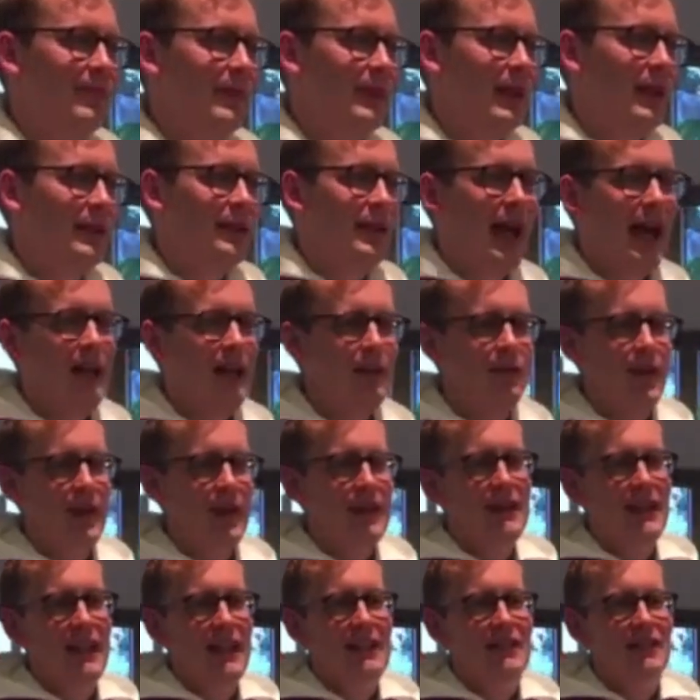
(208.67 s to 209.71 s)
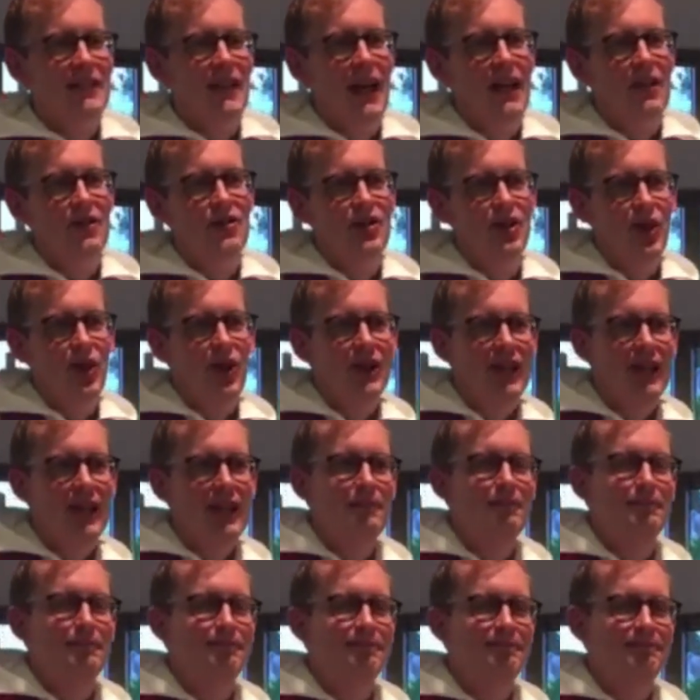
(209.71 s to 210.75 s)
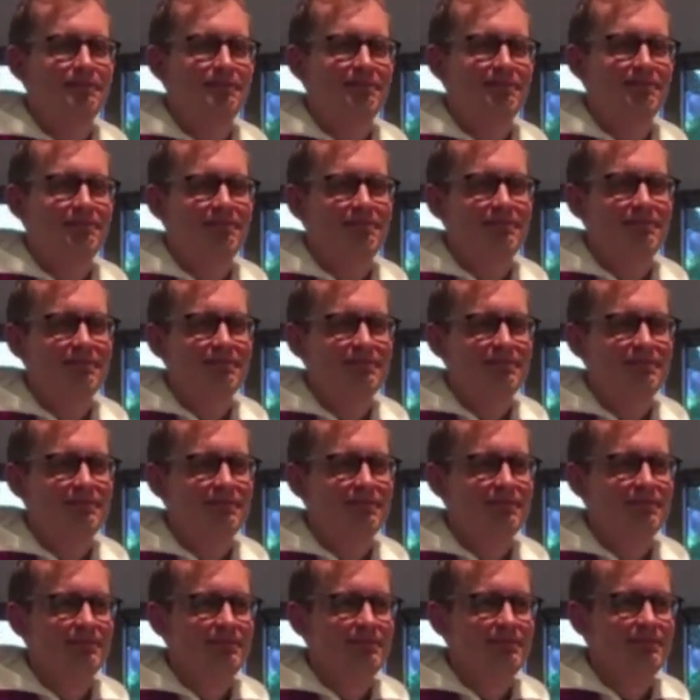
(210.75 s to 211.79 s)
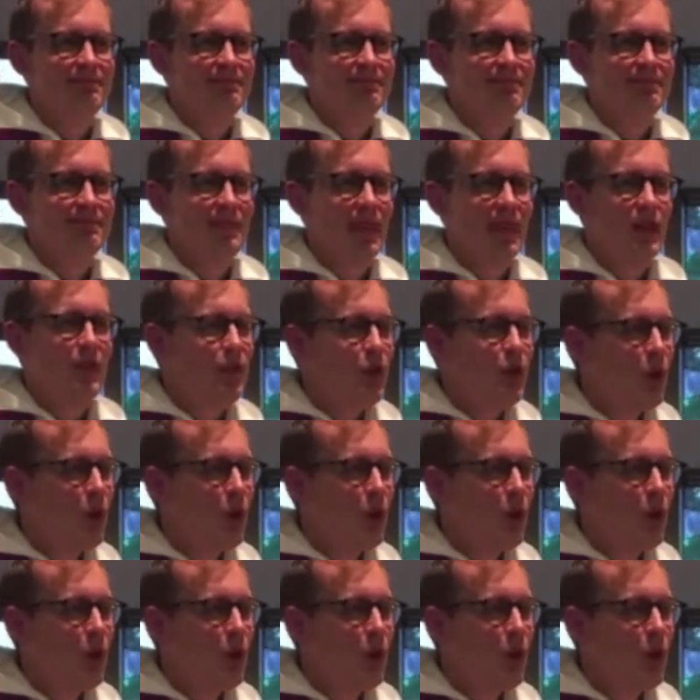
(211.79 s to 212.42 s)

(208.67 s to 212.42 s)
And Advent is that journey. And of